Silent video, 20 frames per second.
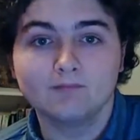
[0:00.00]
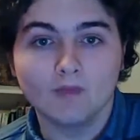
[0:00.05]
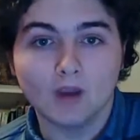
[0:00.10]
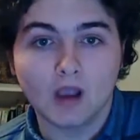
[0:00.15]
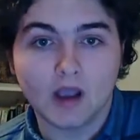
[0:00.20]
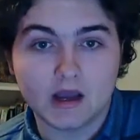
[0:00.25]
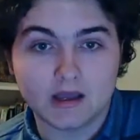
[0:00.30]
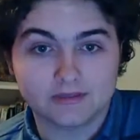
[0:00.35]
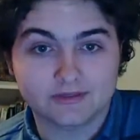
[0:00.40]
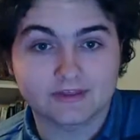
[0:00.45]

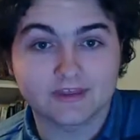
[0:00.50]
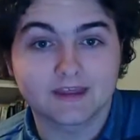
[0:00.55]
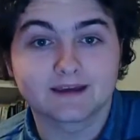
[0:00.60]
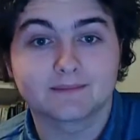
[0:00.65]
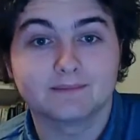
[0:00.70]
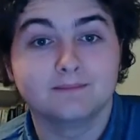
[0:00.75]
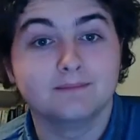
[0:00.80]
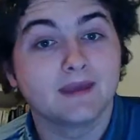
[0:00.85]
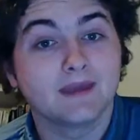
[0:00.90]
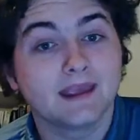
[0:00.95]
I
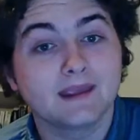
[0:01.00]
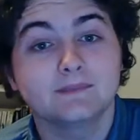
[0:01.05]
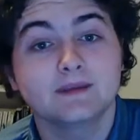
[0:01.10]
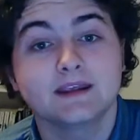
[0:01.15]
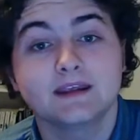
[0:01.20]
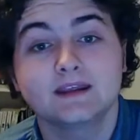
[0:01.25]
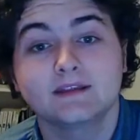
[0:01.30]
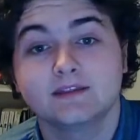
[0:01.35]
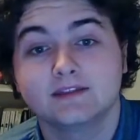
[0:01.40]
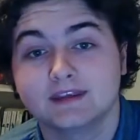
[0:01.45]
think
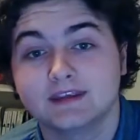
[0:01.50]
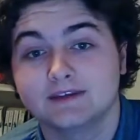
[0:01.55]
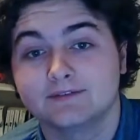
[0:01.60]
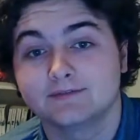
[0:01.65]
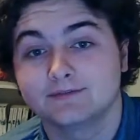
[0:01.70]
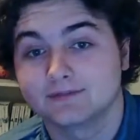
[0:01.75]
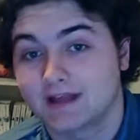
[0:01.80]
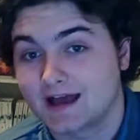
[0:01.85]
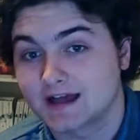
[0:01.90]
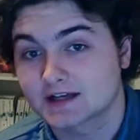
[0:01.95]
maybe the
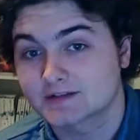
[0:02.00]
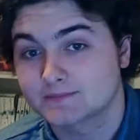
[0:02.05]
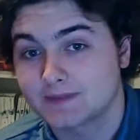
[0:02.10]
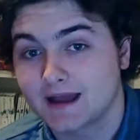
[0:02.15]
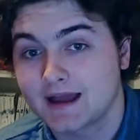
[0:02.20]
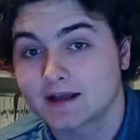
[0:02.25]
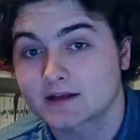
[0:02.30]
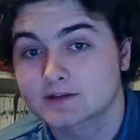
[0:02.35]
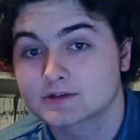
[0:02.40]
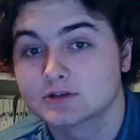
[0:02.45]

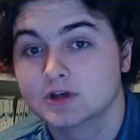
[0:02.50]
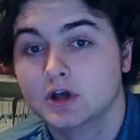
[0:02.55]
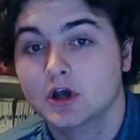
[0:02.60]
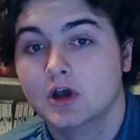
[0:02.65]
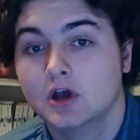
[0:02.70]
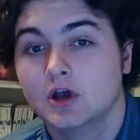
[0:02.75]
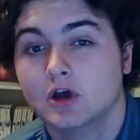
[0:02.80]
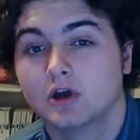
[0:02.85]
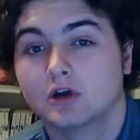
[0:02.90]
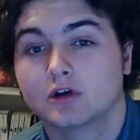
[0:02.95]
flashbacks
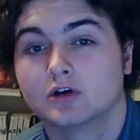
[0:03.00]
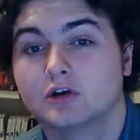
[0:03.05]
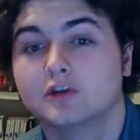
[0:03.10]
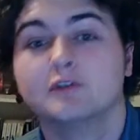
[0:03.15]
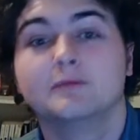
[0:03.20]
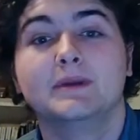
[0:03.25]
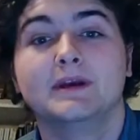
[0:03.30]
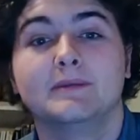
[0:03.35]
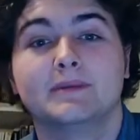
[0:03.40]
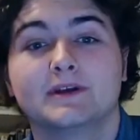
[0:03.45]
could
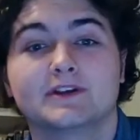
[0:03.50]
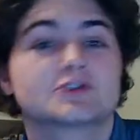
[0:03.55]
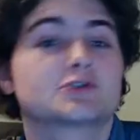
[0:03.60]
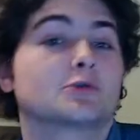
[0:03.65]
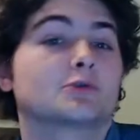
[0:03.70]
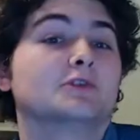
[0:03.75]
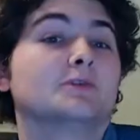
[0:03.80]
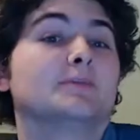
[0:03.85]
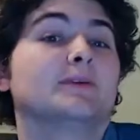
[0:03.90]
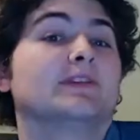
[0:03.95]
have been a bit
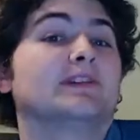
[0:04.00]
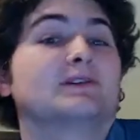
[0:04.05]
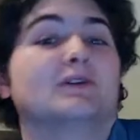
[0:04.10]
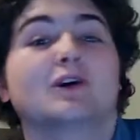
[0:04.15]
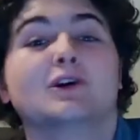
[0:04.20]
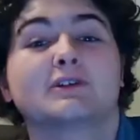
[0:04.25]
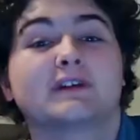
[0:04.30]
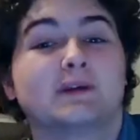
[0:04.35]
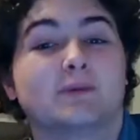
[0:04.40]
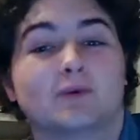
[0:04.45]
shorter, but there
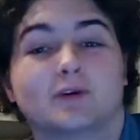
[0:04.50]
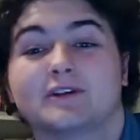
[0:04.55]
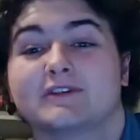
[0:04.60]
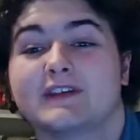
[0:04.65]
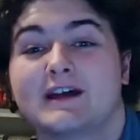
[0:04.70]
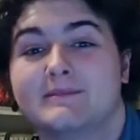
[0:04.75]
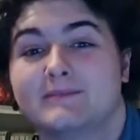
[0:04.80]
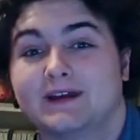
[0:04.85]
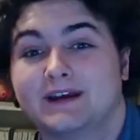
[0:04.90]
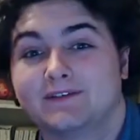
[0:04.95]
already weren't
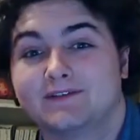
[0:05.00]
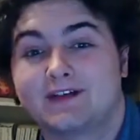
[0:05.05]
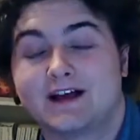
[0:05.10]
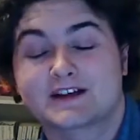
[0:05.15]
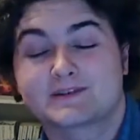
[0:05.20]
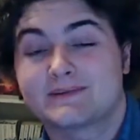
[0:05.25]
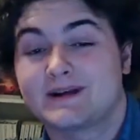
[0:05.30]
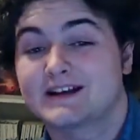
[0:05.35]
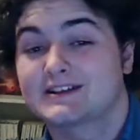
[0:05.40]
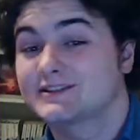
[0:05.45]
that many
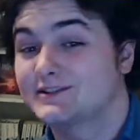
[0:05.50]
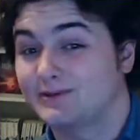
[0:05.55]
flashbacks.